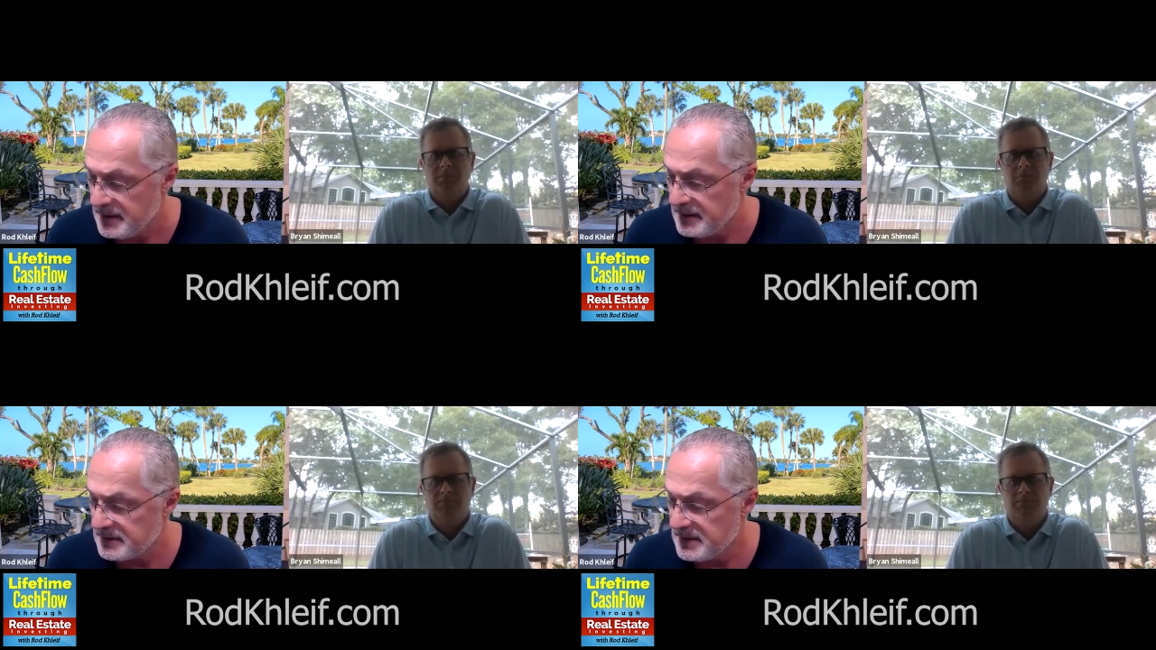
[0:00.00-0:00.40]

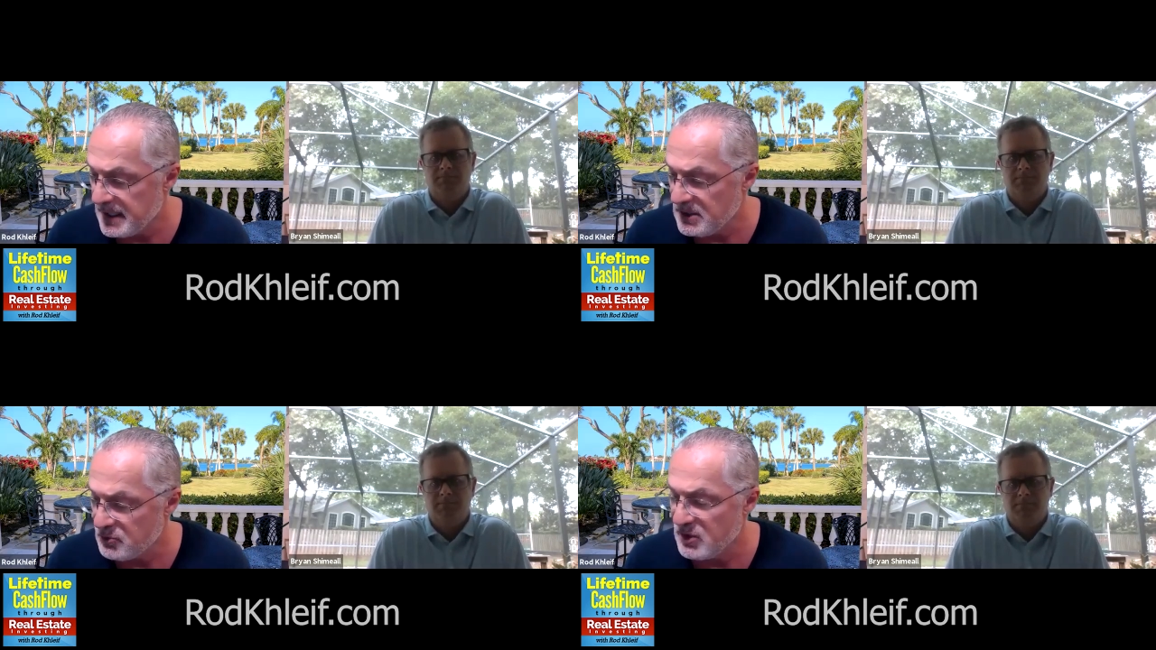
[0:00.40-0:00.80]
Speaker 1: that
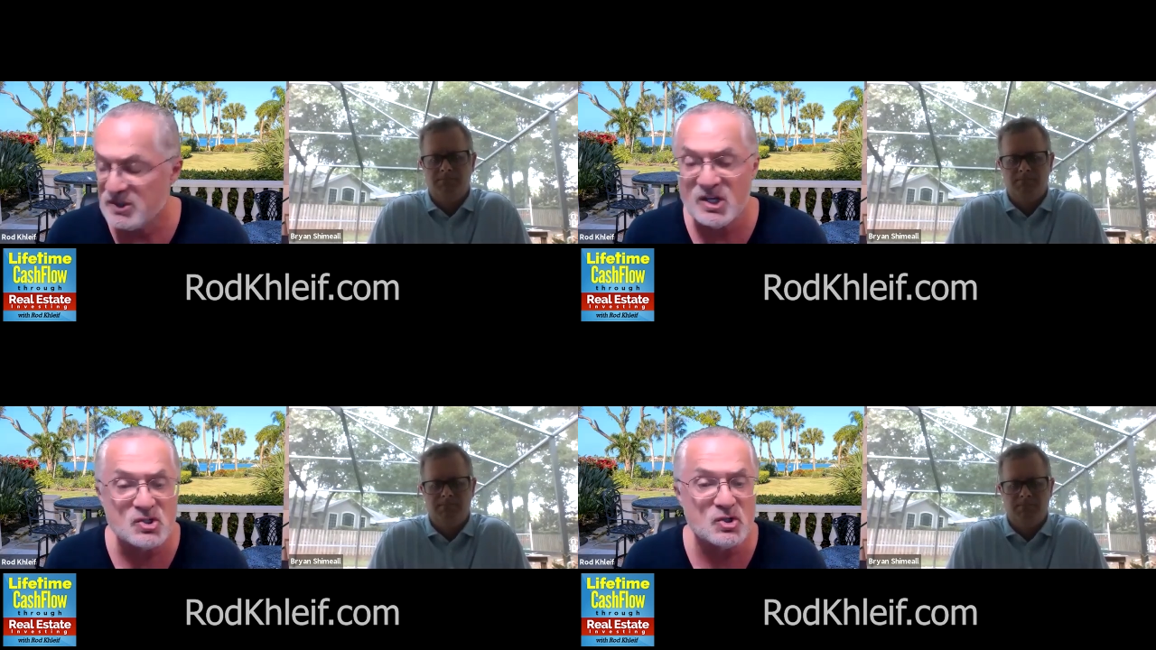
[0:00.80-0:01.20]
you think
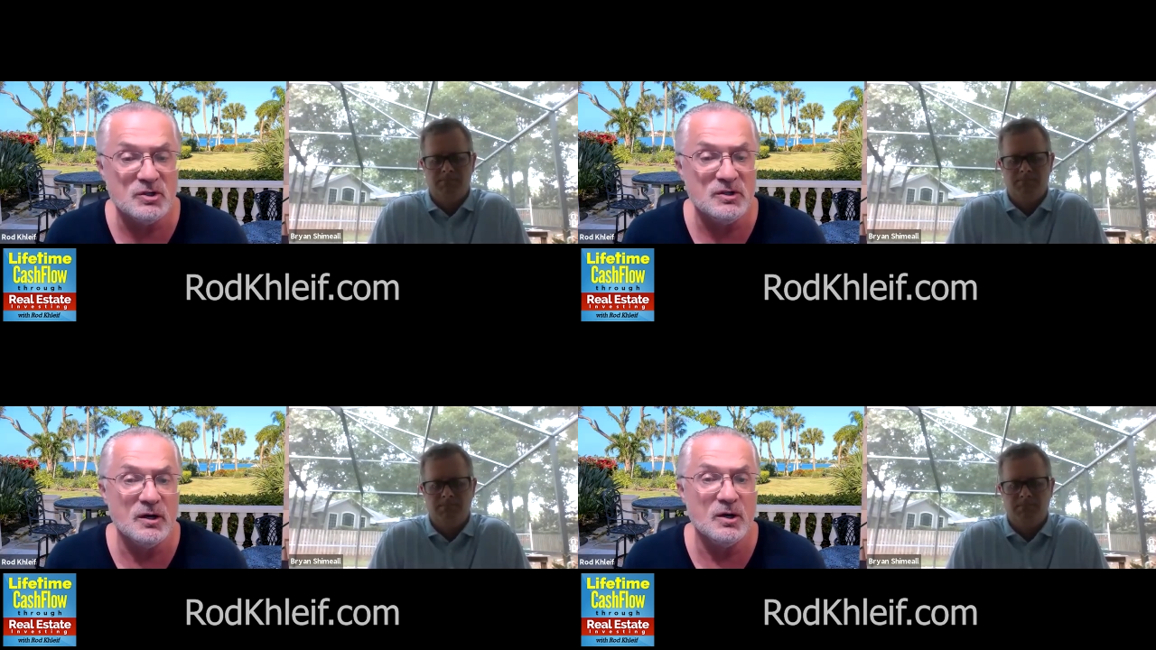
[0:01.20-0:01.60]
they should
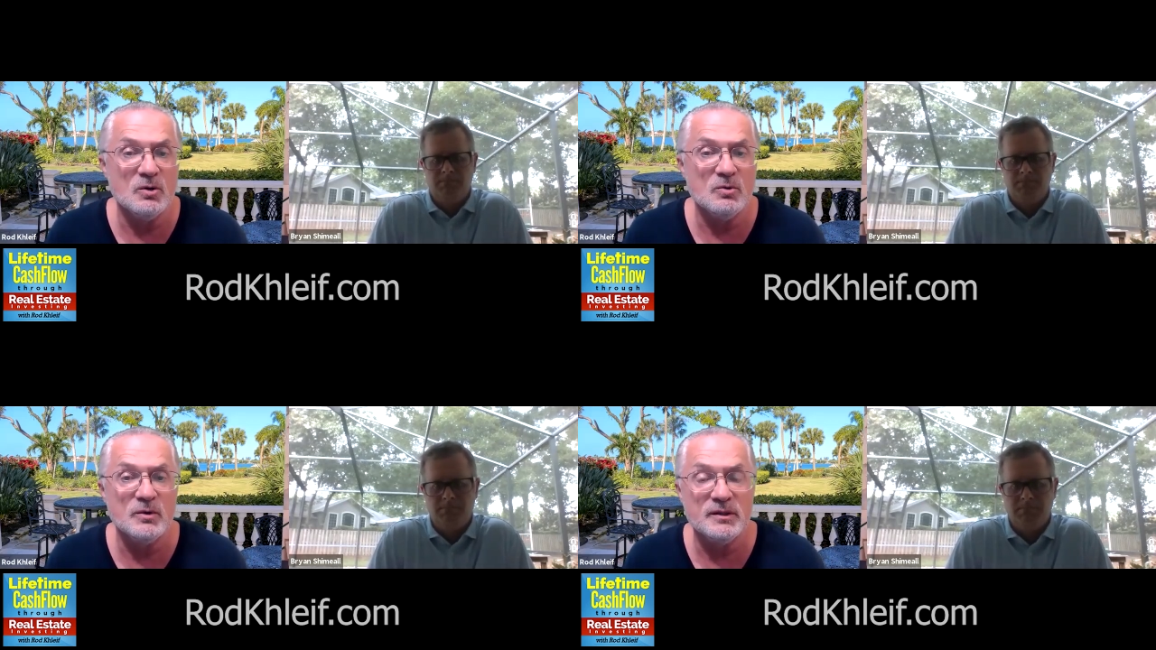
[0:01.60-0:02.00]
know
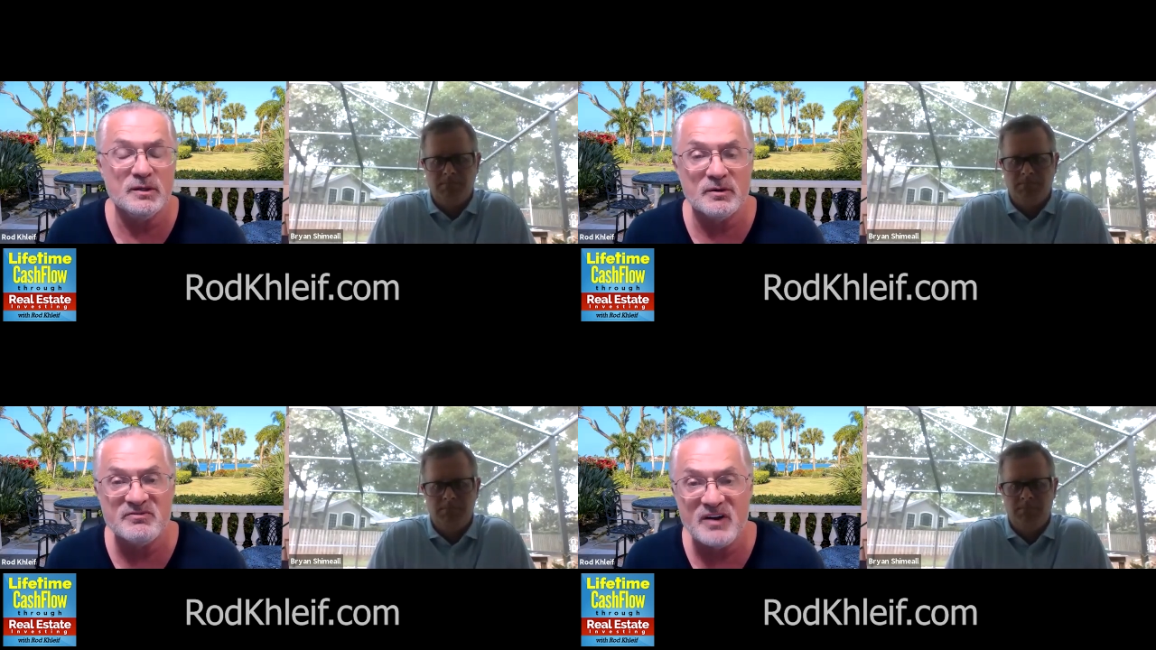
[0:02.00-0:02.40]
when they're
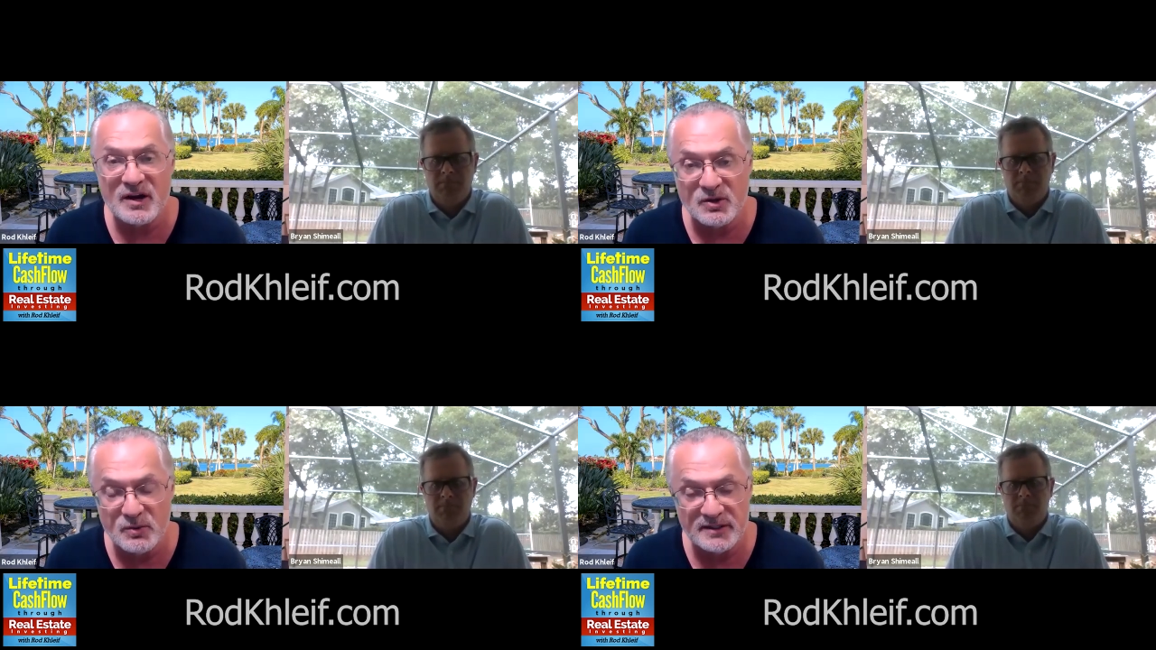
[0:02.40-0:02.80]

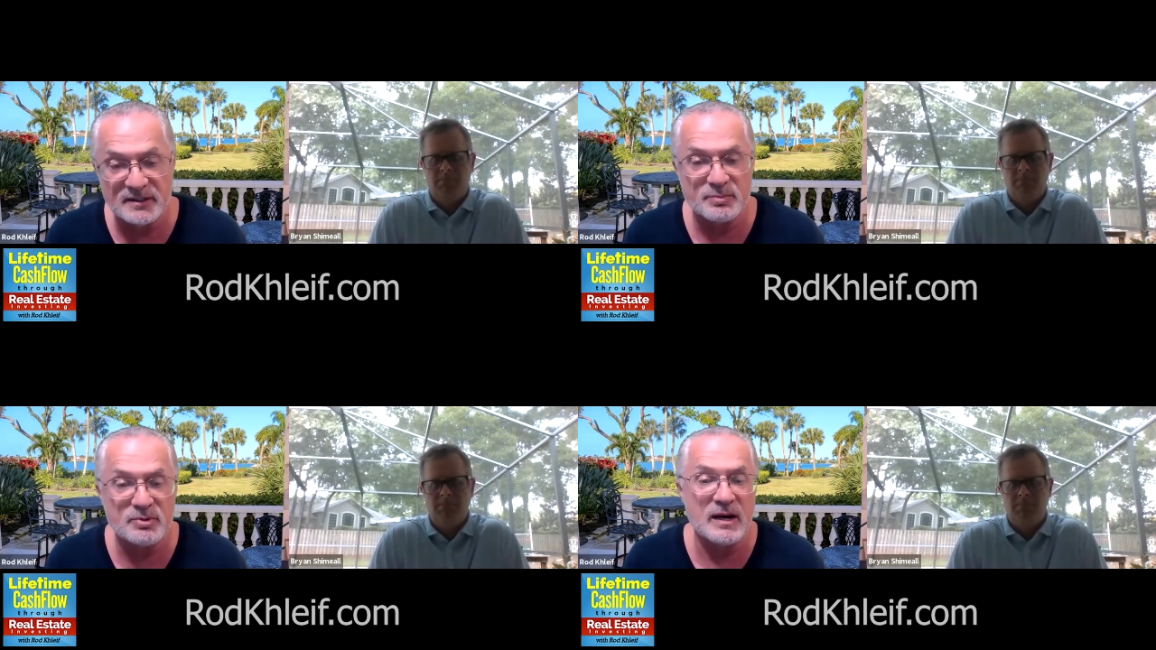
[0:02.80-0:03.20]
evaluating a
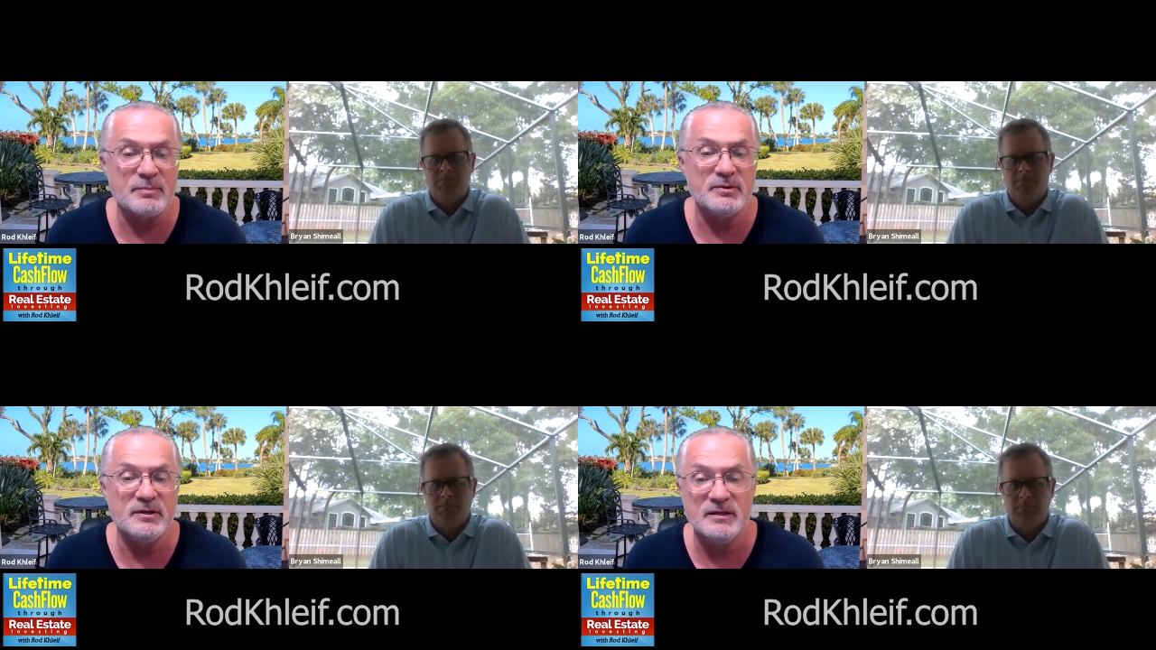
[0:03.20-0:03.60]

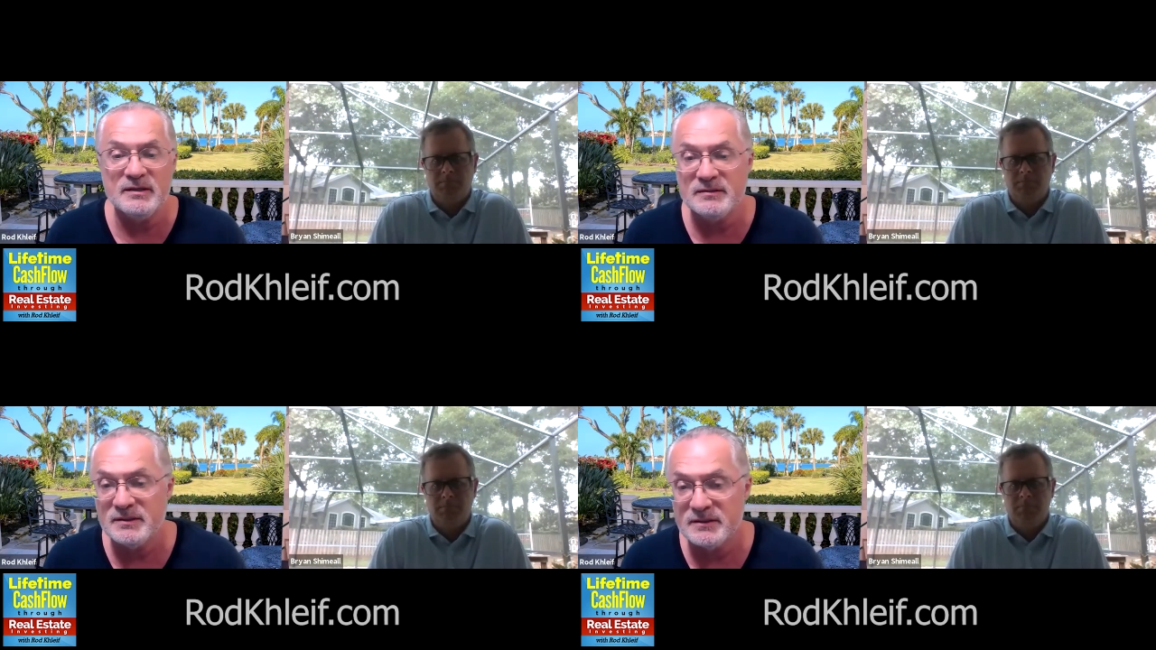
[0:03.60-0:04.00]

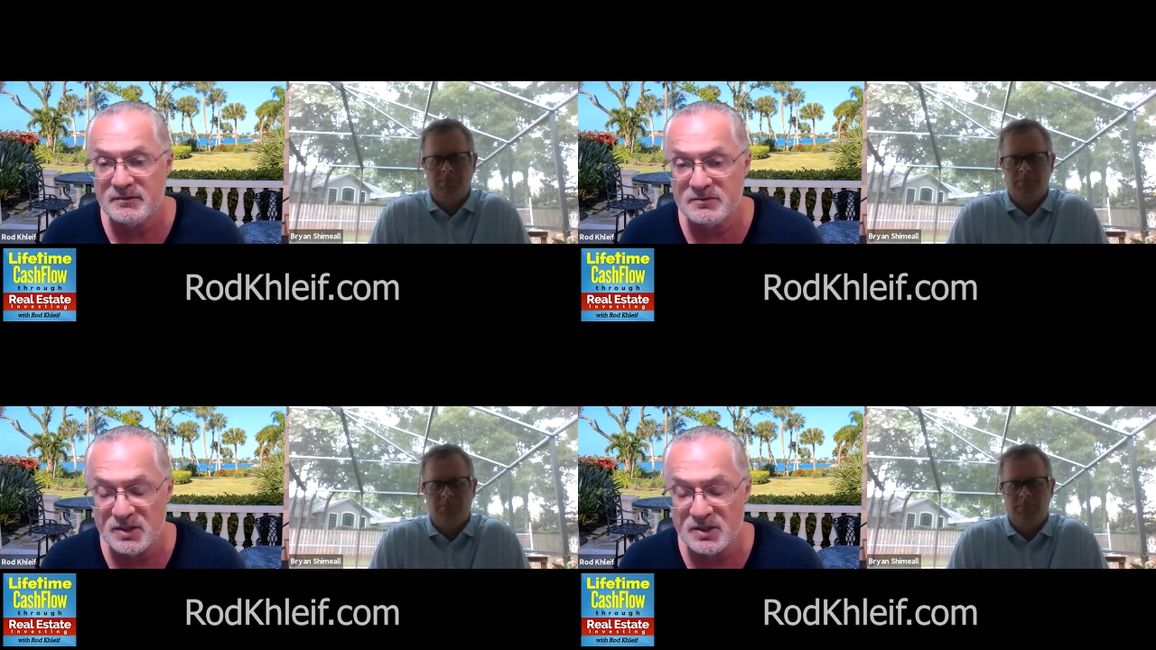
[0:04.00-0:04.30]
property, you know,